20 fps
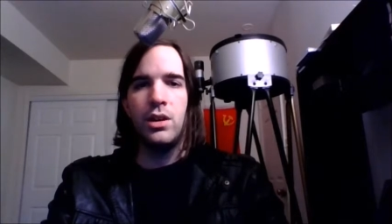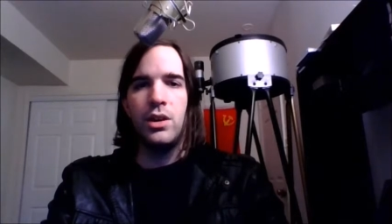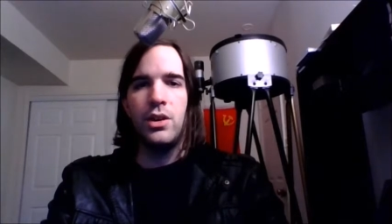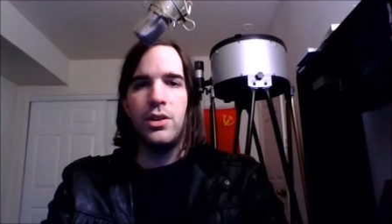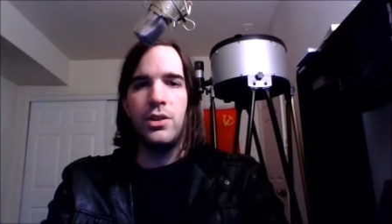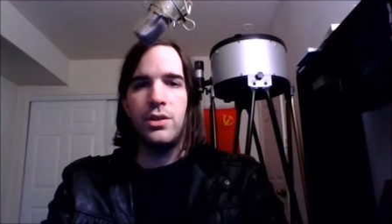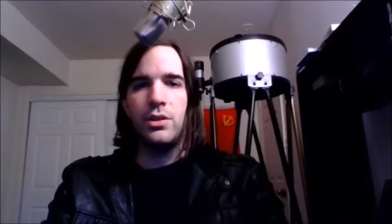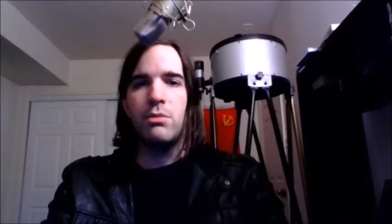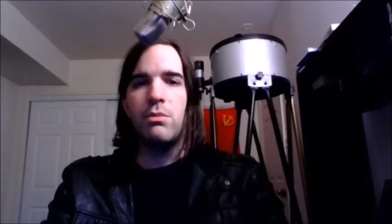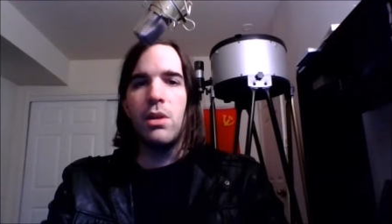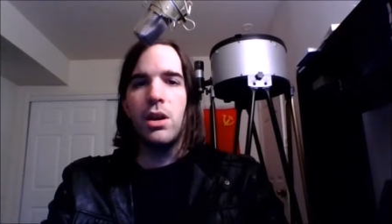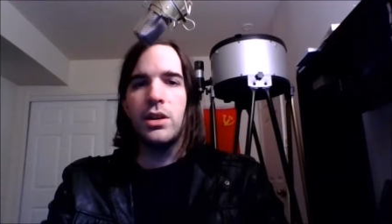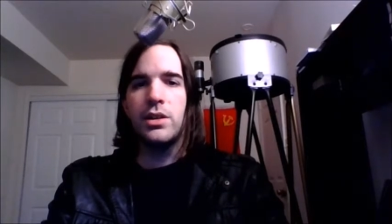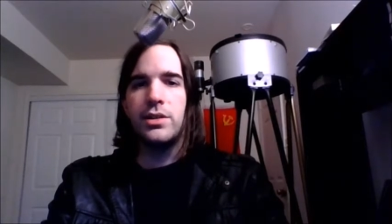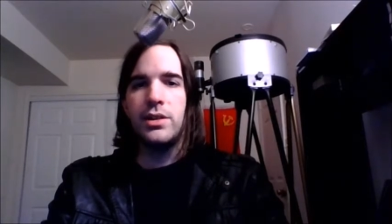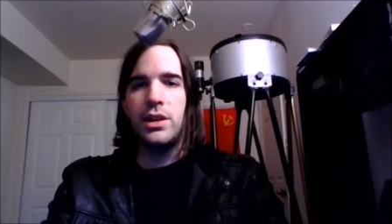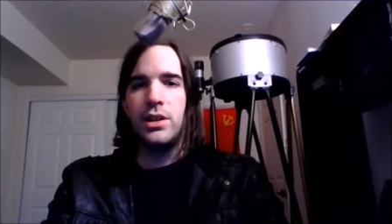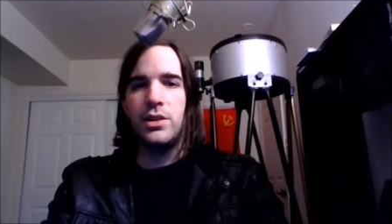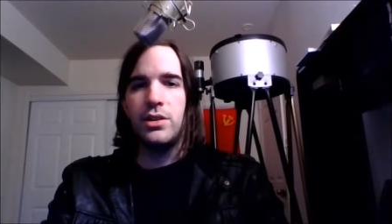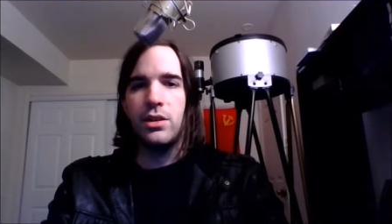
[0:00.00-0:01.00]
So Marx
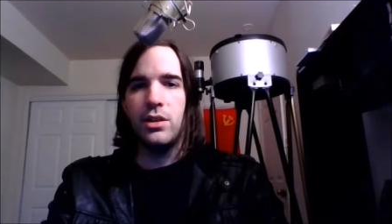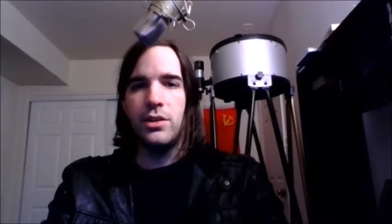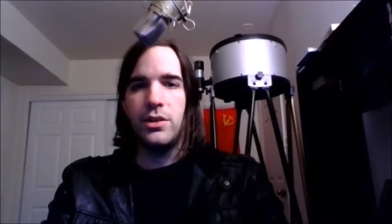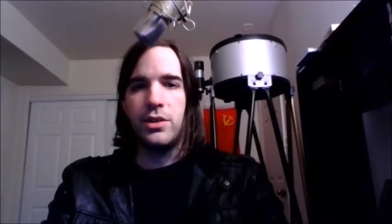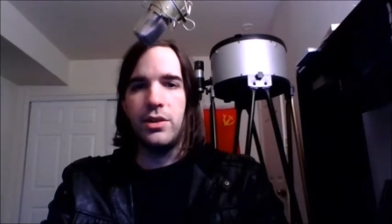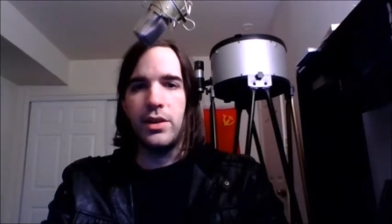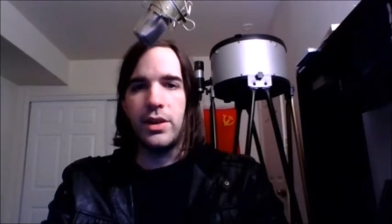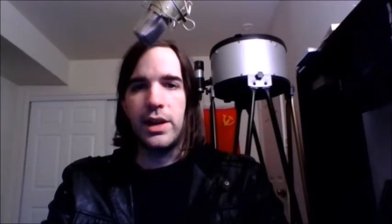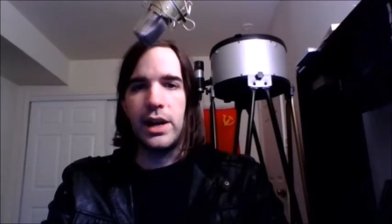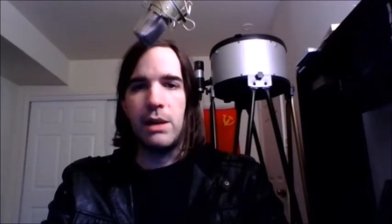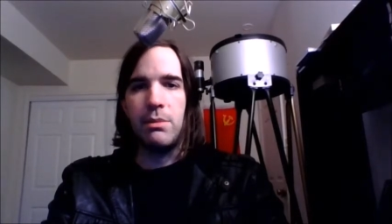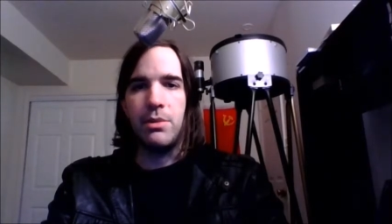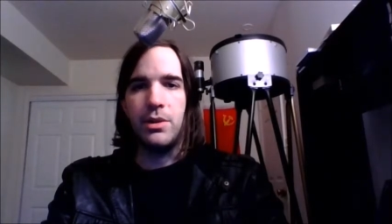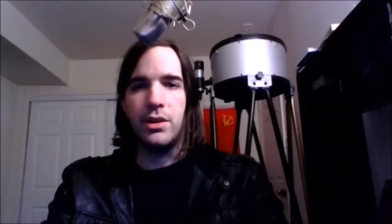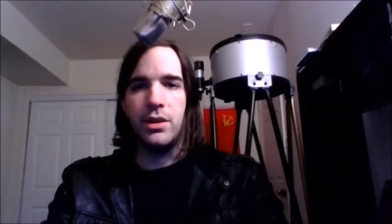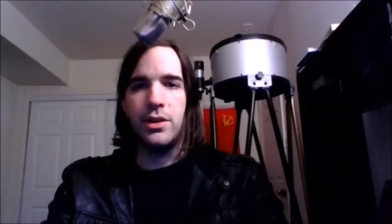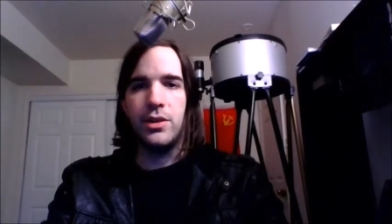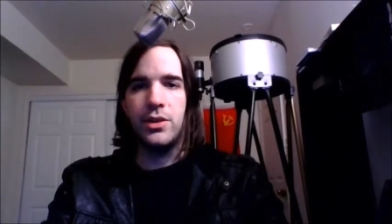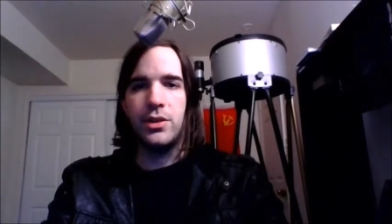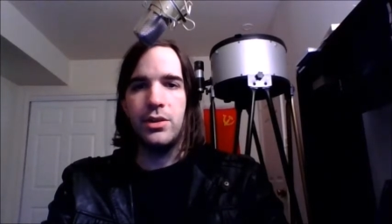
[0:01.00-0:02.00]
then turns to the
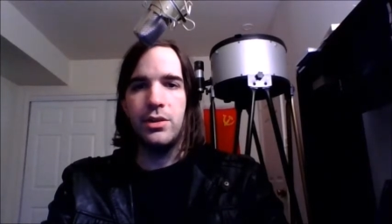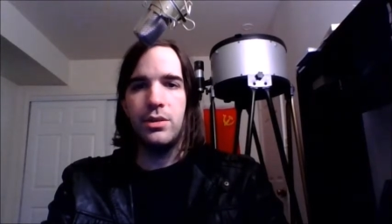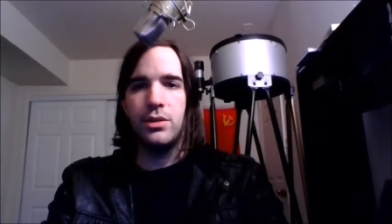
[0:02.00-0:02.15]
capitalist,